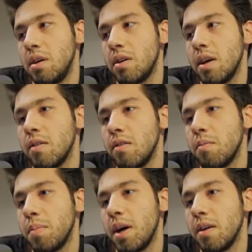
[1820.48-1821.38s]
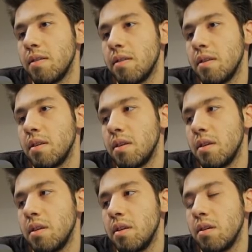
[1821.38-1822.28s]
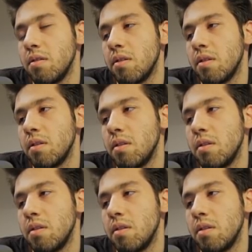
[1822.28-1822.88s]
Okay, so he's passed. Nice.